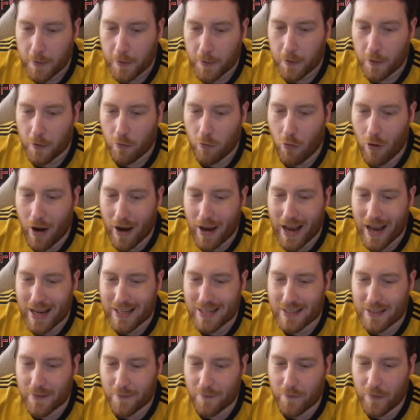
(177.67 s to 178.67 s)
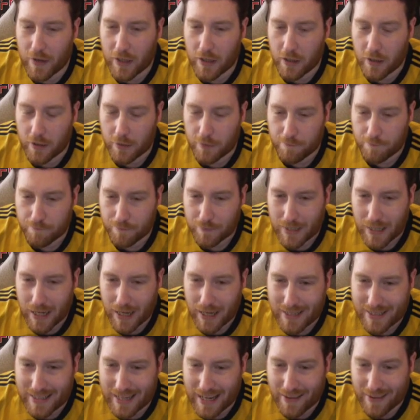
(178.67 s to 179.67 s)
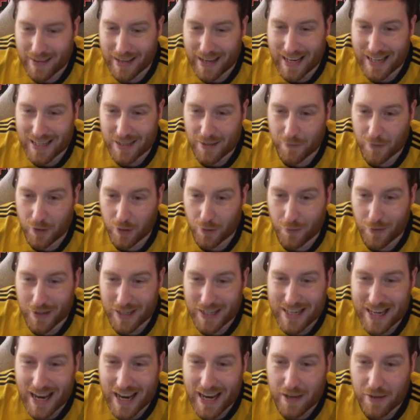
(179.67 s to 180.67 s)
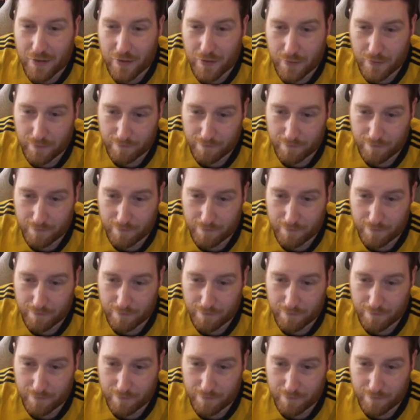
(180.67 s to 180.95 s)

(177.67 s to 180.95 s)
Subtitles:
Right, Aston Villa. See, I think Aston Villa finish 8th.